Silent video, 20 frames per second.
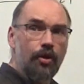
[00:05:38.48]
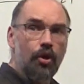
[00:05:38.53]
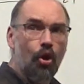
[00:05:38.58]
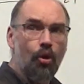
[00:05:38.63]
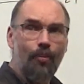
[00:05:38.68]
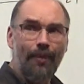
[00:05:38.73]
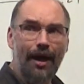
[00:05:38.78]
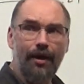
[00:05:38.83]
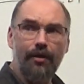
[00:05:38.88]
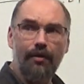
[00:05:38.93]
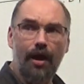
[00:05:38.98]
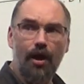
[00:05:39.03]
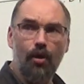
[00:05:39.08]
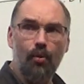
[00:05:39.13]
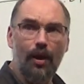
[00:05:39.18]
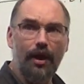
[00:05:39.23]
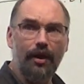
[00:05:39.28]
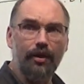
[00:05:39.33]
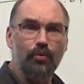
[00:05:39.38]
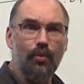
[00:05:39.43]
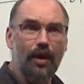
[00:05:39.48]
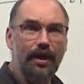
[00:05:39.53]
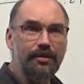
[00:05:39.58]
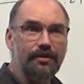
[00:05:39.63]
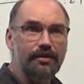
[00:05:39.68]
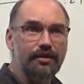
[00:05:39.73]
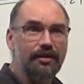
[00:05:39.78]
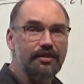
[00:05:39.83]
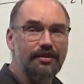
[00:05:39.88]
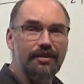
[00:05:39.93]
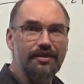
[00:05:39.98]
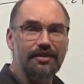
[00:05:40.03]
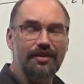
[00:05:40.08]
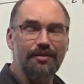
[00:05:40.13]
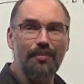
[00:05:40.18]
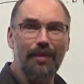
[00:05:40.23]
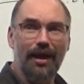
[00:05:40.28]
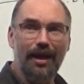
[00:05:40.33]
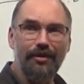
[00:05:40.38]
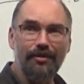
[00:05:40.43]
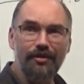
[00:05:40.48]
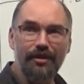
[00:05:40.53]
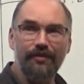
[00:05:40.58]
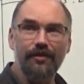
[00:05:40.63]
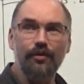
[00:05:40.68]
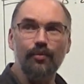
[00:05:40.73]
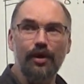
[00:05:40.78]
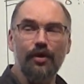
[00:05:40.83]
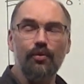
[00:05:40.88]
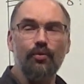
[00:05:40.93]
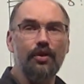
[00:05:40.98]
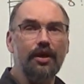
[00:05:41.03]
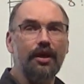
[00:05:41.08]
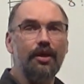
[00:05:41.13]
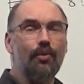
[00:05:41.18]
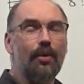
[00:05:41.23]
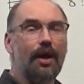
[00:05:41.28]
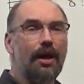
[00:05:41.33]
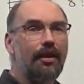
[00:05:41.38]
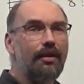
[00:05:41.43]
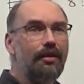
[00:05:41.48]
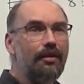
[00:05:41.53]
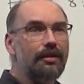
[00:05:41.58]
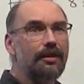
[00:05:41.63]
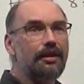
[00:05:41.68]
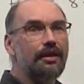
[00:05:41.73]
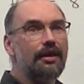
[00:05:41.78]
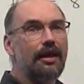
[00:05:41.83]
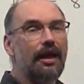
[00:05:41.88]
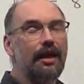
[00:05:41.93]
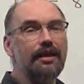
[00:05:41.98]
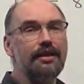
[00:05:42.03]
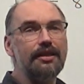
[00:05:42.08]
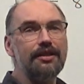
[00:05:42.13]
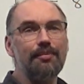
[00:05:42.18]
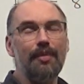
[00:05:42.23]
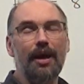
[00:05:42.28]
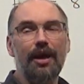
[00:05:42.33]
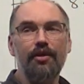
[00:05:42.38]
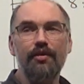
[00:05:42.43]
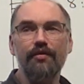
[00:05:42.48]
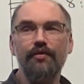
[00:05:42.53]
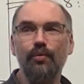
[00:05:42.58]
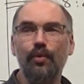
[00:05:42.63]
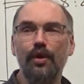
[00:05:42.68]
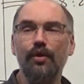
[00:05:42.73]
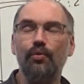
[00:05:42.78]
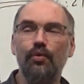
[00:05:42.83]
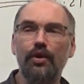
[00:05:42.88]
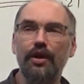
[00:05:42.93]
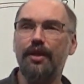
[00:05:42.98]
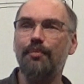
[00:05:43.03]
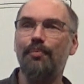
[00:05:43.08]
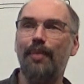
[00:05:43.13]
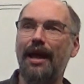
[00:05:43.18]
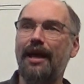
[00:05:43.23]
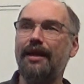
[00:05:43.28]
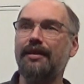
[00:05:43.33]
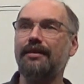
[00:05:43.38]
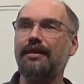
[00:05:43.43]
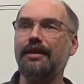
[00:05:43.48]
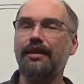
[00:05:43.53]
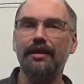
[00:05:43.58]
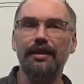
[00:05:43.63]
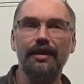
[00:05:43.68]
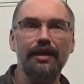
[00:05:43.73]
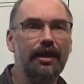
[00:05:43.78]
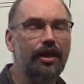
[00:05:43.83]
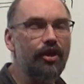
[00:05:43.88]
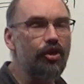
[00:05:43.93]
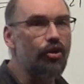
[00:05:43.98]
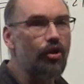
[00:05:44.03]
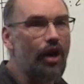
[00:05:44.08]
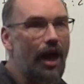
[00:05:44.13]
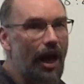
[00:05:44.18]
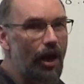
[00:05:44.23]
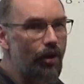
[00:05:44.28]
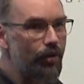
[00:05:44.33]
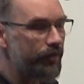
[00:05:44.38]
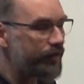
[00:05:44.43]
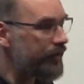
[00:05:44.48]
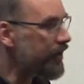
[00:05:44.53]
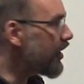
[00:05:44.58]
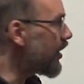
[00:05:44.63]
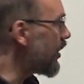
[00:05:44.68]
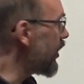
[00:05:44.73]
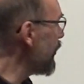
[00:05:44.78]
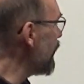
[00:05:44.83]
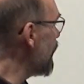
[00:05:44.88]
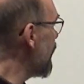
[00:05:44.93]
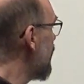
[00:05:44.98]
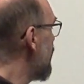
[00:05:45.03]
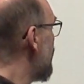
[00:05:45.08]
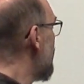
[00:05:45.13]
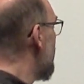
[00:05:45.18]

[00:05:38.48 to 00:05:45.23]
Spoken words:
no matter how well it went. It doesn't matter if it went really well. And it doesn't matter if it went really badly. You're out of time.